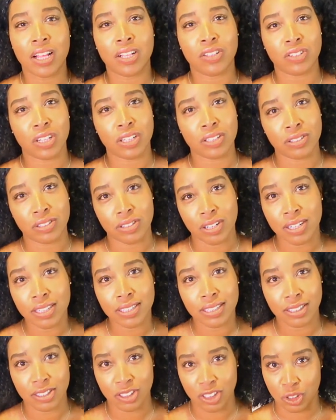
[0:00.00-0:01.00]
So I
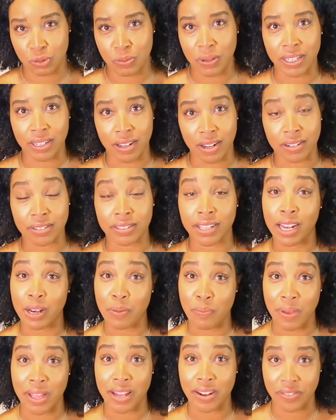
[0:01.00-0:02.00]
started to teach my daughters
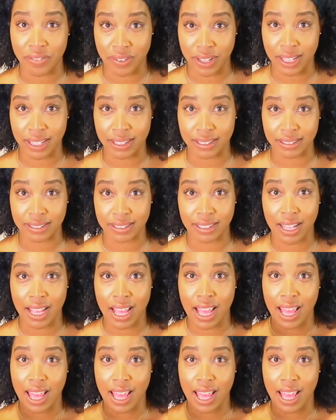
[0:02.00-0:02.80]
how to manifest.